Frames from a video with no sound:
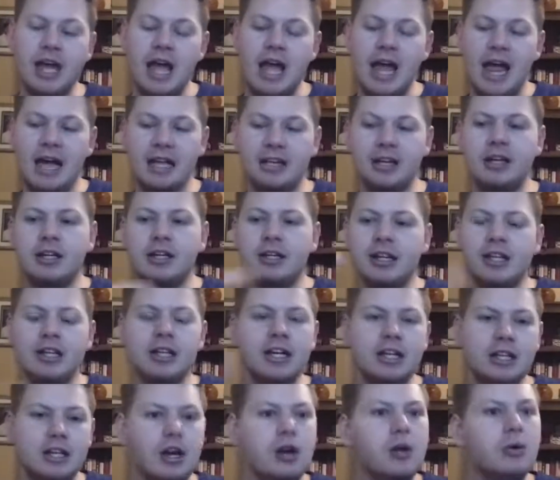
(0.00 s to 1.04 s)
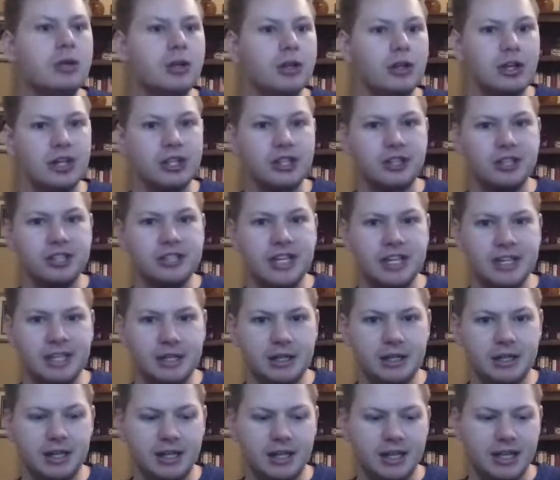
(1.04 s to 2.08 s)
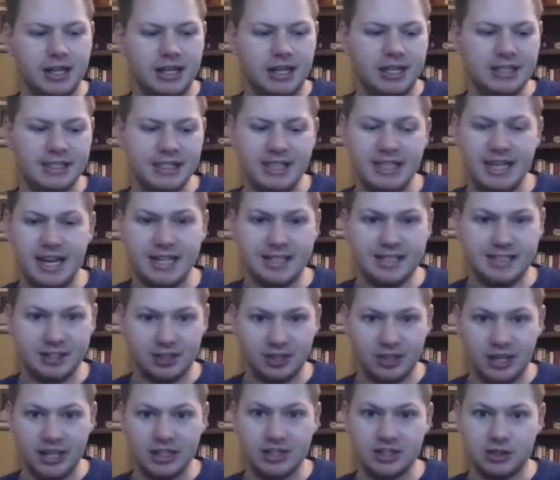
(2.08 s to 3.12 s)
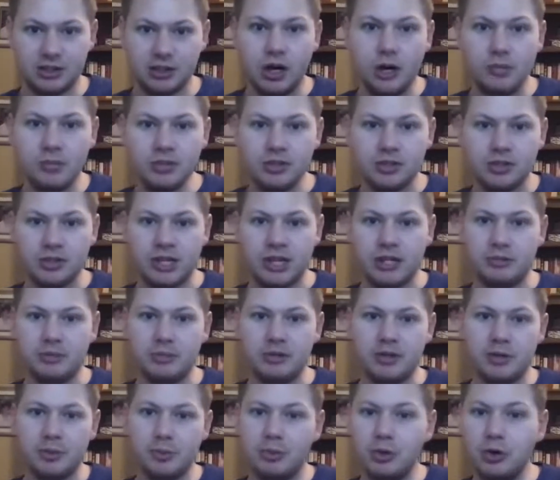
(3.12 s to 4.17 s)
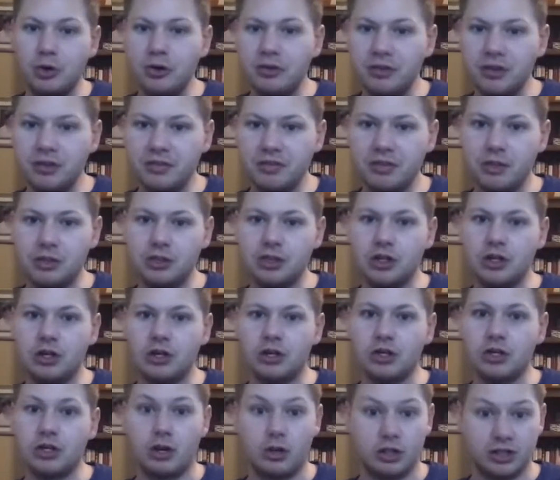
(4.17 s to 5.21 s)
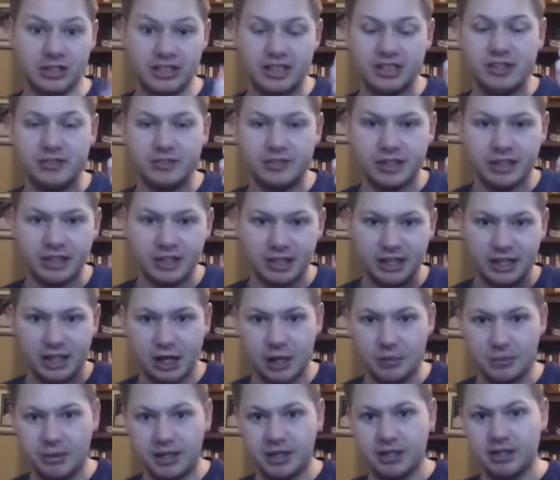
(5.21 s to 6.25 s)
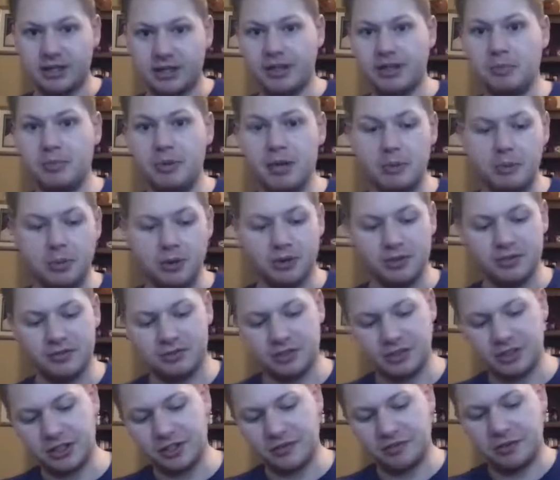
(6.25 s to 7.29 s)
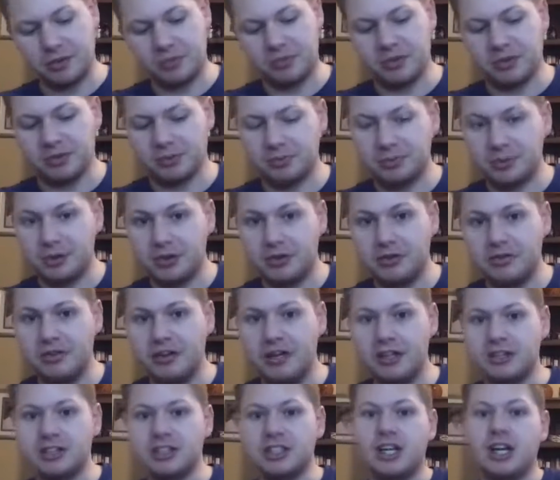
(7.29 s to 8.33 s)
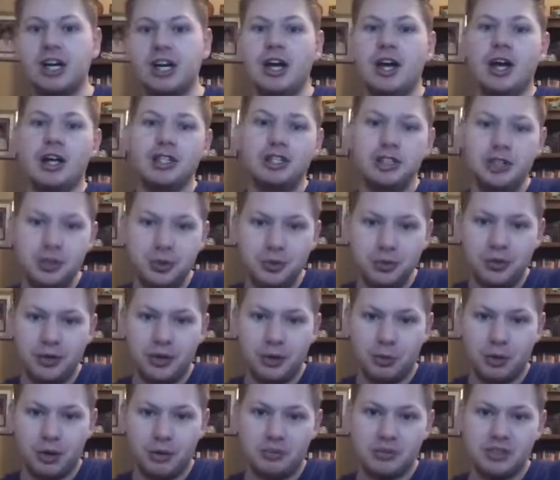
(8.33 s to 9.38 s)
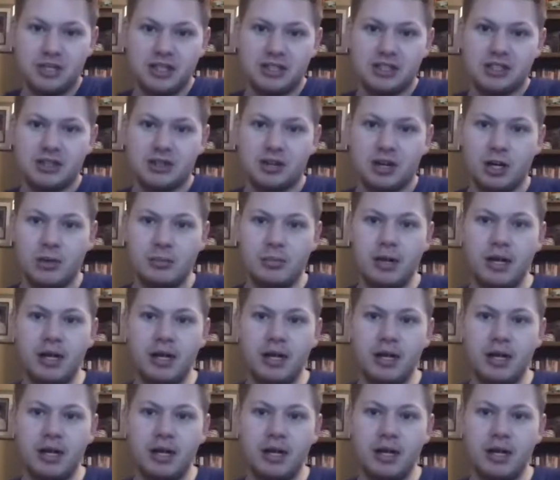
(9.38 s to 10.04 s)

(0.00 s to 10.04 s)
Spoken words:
And I go and look at their data, and I see, yes, their likes and comments are down, but their profile views are significantly up, and the people converting from their profiles to their websites are up.